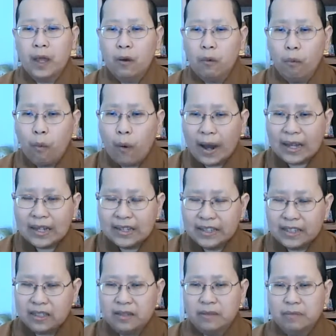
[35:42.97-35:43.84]

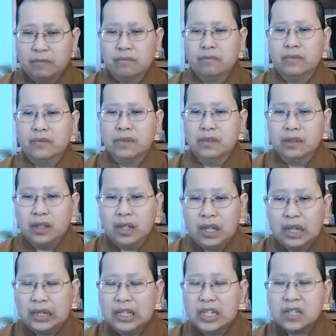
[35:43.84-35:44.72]
widely
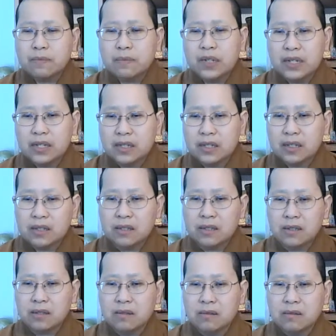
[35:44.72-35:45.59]
in these
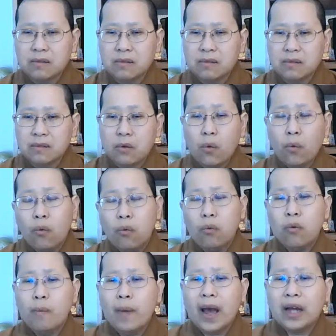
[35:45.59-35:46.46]
places,
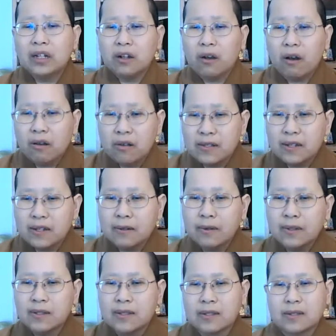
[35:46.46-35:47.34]
who bear the
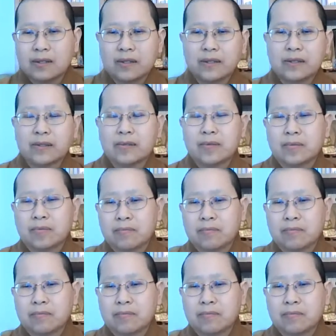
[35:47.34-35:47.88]
consequences?